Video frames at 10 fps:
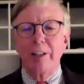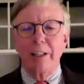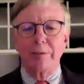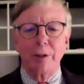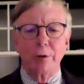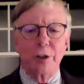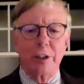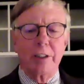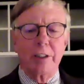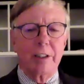
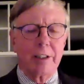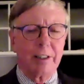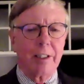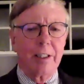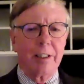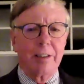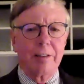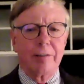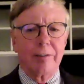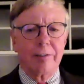evolution
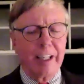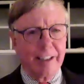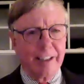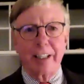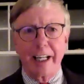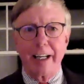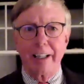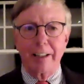of healthcare,